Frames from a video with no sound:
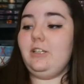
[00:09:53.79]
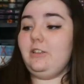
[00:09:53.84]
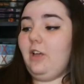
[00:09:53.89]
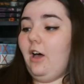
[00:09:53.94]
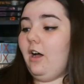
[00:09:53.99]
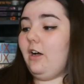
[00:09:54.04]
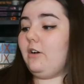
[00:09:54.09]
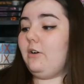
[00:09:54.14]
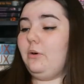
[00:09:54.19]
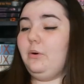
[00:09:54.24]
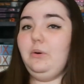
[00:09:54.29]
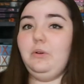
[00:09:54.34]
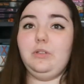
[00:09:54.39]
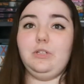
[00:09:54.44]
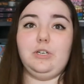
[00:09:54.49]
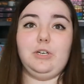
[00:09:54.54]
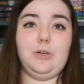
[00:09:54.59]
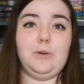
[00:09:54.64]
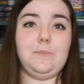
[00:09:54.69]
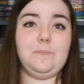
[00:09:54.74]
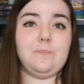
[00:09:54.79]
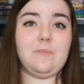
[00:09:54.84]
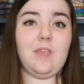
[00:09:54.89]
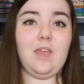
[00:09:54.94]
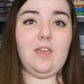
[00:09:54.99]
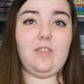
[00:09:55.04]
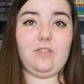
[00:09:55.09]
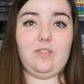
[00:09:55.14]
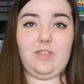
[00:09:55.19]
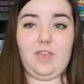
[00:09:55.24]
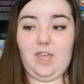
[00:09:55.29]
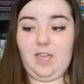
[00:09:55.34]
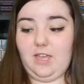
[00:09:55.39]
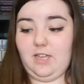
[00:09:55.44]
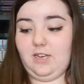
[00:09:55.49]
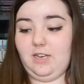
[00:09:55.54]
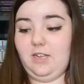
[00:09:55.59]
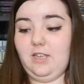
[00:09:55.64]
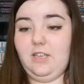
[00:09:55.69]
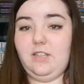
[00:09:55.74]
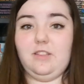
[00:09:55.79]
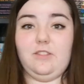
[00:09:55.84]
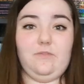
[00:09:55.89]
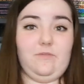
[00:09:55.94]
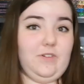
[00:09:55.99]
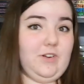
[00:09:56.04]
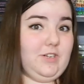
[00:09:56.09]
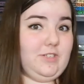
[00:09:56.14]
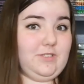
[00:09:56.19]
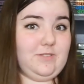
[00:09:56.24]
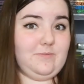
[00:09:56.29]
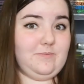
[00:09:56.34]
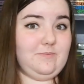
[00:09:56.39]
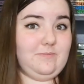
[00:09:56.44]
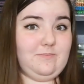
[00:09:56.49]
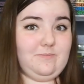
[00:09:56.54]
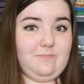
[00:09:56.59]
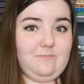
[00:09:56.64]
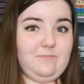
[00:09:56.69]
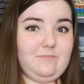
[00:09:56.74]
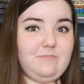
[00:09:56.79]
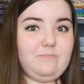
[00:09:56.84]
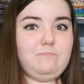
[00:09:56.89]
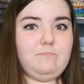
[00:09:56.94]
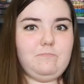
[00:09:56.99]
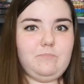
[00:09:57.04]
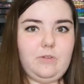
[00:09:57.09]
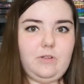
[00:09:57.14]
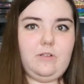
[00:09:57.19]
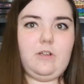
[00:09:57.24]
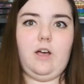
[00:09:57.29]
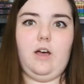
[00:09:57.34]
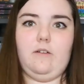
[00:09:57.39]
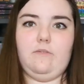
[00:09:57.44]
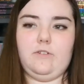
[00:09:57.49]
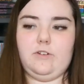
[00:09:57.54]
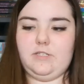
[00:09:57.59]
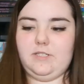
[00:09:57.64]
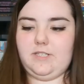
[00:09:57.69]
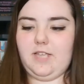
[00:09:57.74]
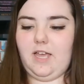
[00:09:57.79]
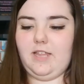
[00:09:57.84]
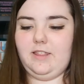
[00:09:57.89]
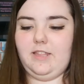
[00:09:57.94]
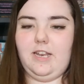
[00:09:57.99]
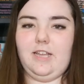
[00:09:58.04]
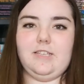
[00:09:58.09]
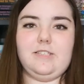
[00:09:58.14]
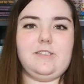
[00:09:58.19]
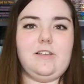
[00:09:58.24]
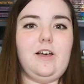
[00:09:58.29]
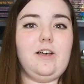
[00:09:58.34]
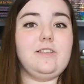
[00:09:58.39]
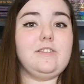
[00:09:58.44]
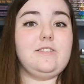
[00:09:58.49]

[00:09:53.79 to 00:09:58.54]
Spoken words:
lot cooler than the first cover set that I saw.